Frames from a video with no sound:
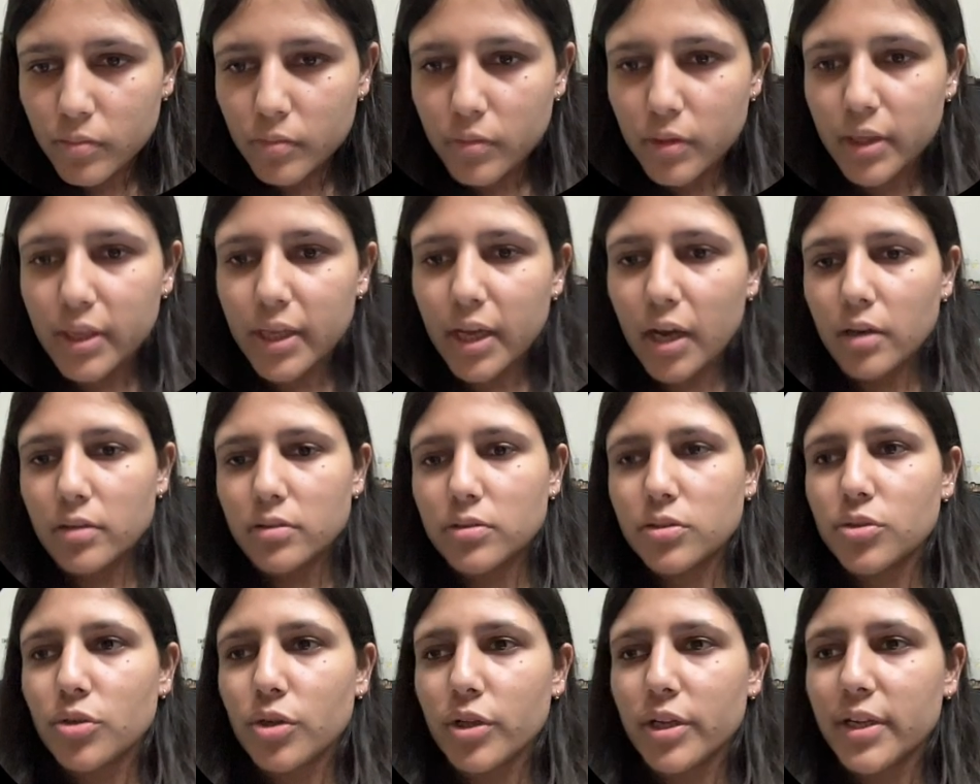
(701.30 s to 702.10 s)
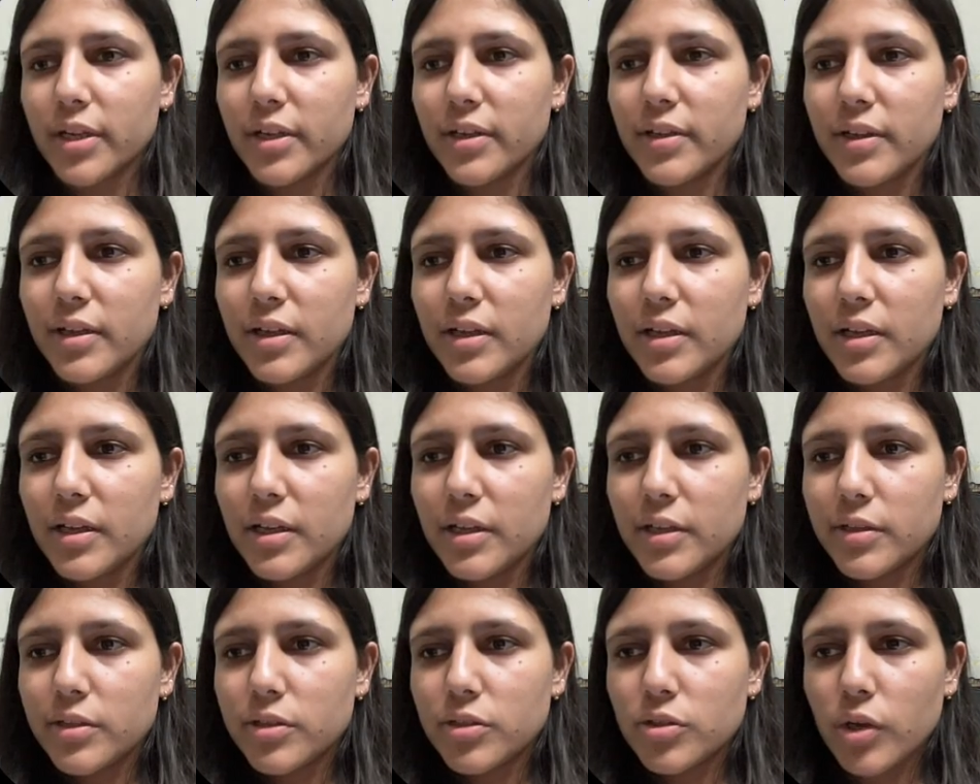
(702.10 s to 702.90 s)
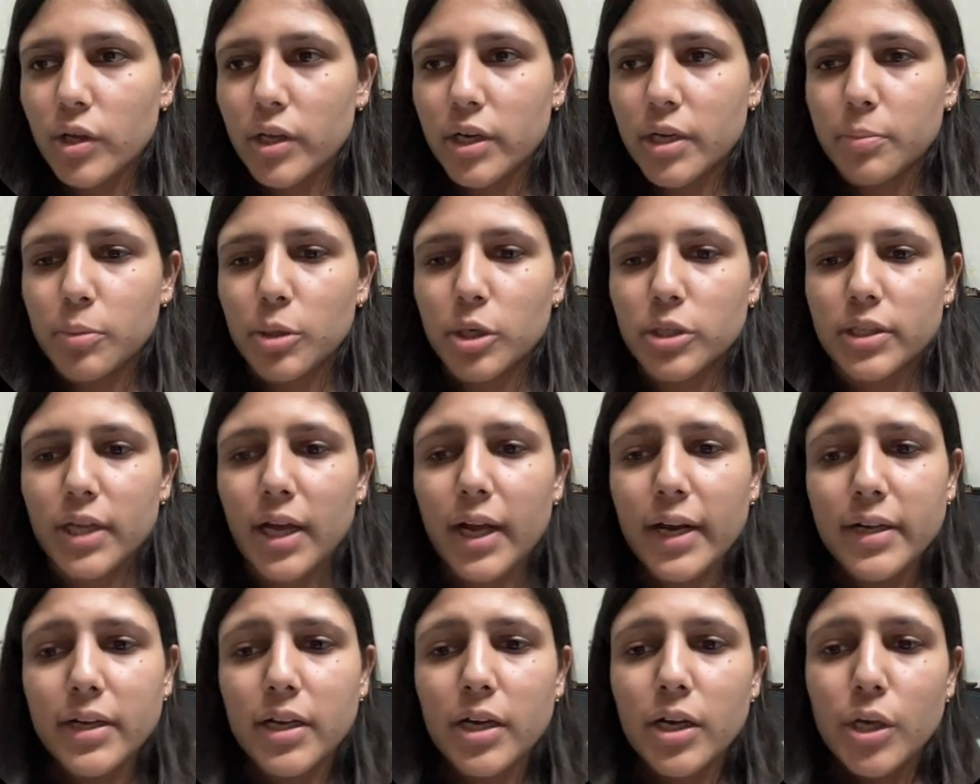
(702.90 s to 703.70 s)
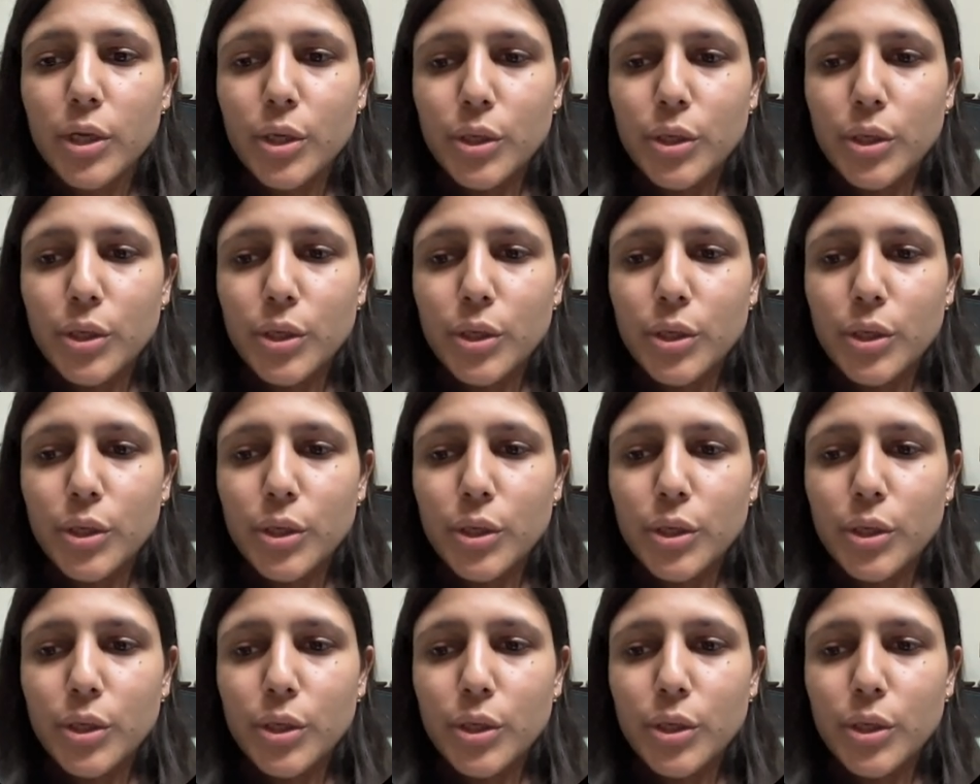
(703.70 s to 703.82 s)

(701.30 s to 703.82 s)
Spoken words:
Yeah, sorry about that.